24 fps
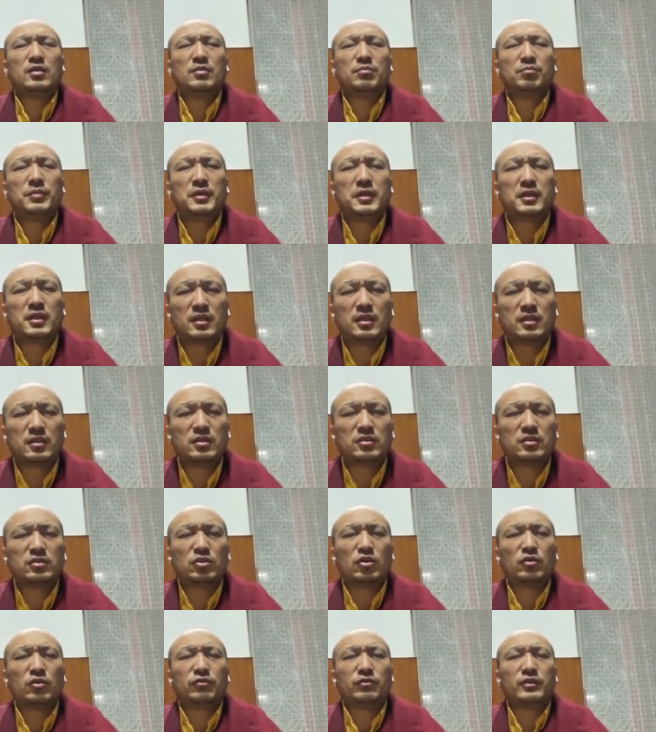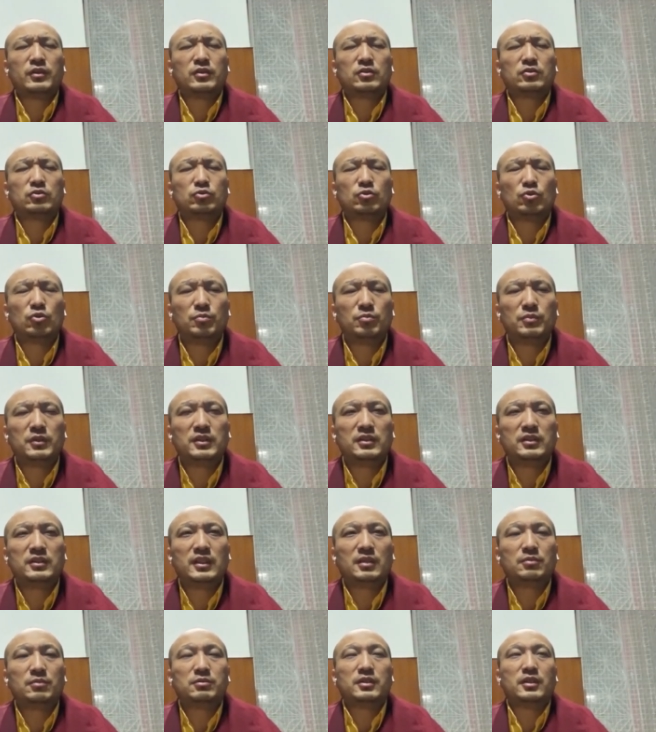making these offerings so many
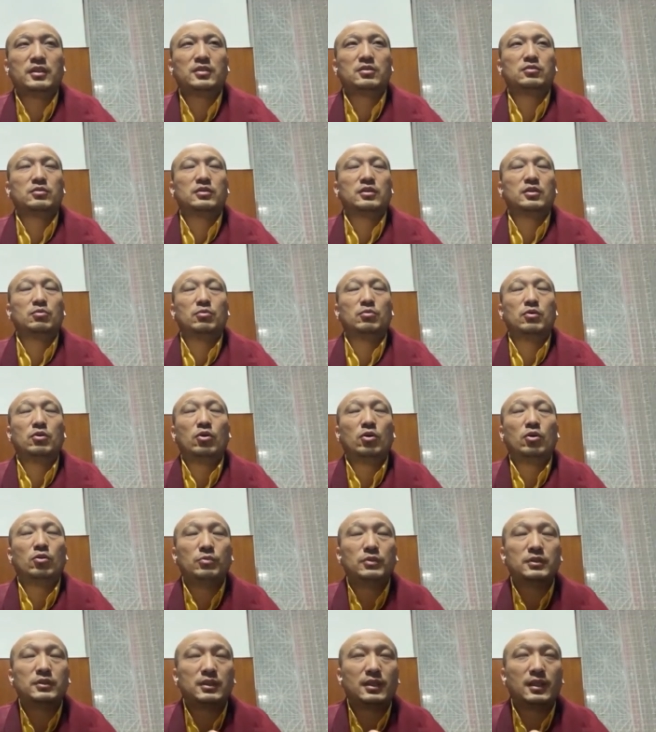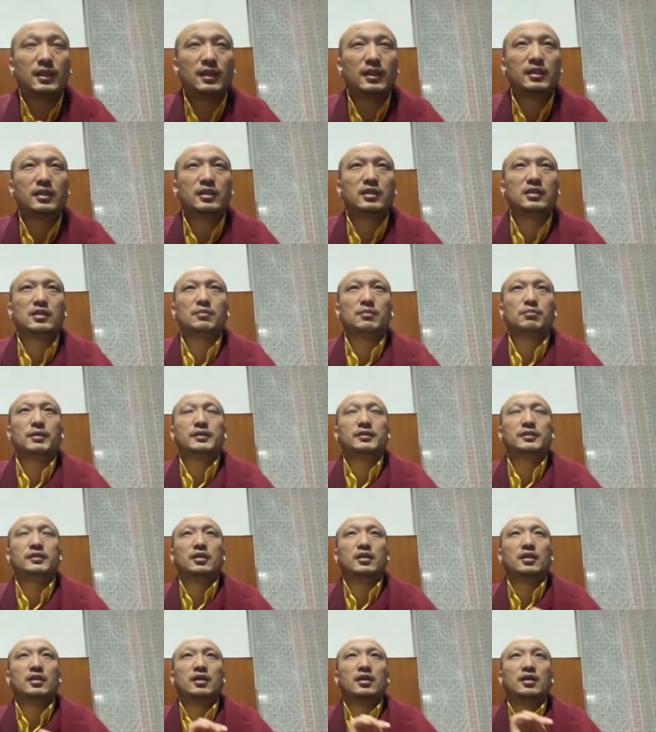times that they were always cleaning the
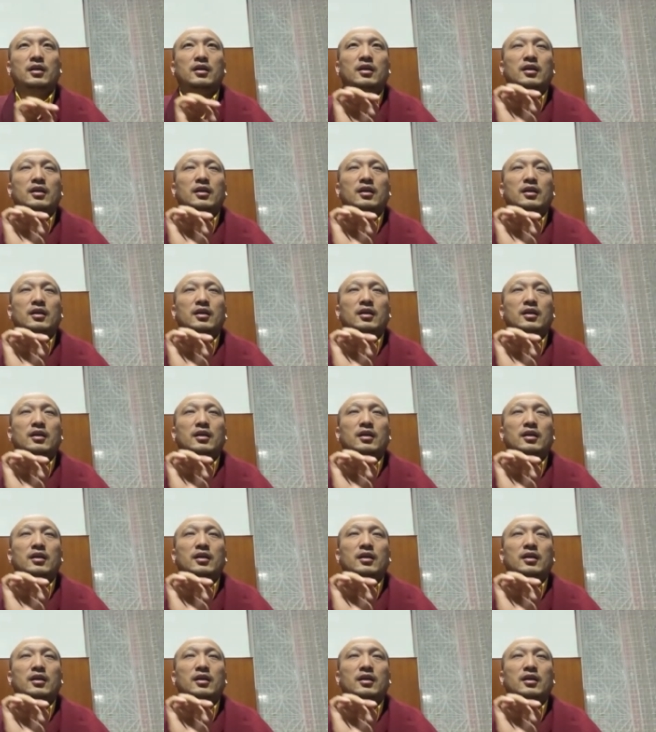mandala